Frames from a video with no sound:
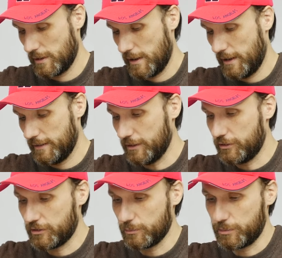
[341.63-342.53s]
And that's
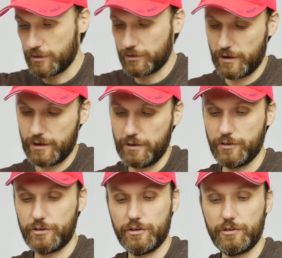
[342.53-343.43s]
just simply because the, you know,
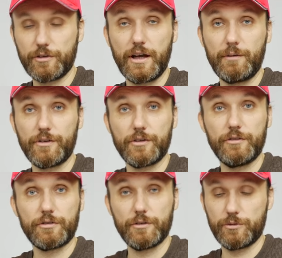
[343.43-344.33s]
different cameras have
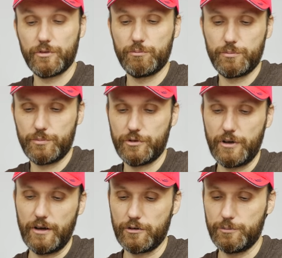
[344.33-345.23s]
different
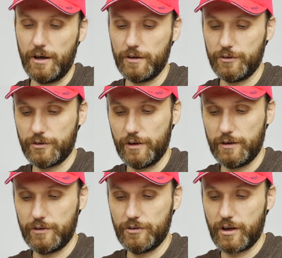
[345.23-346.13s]
center of balance,
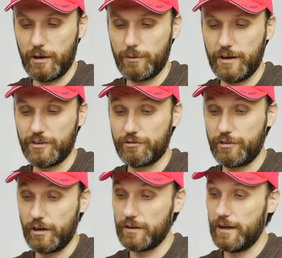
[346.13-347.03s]
and this camera is
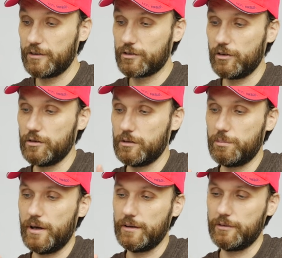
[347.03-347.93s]
very light, so all the
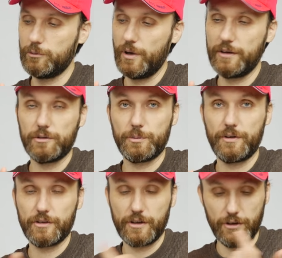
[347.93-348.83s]
balance weight is
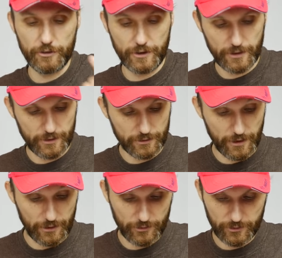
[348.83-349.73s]
basically on the
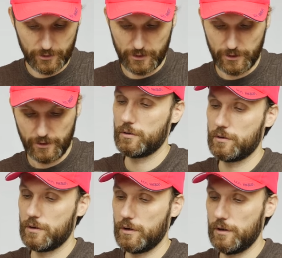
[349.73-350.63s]
lens.
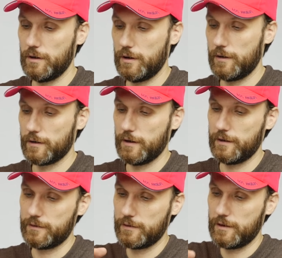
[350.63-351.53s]
Okay, and
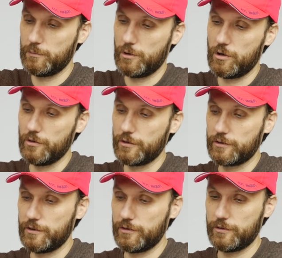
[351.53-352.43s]
again, I'm holding
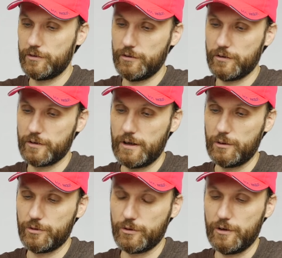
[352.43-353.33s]
this thing
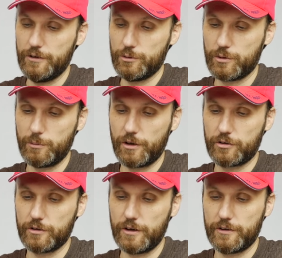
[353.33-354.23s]
down, so I just want to make
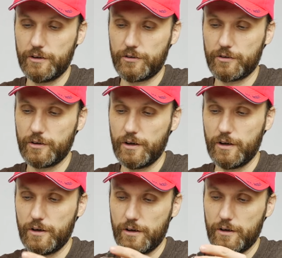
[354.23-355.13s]
sure that this
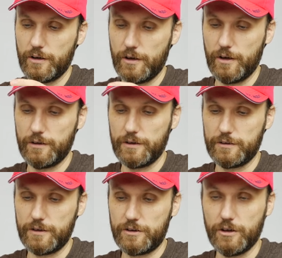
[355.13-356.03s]

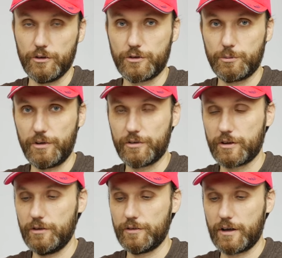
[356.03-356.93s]
the tilt
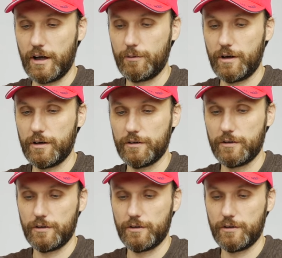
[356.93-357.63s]
basically of the camera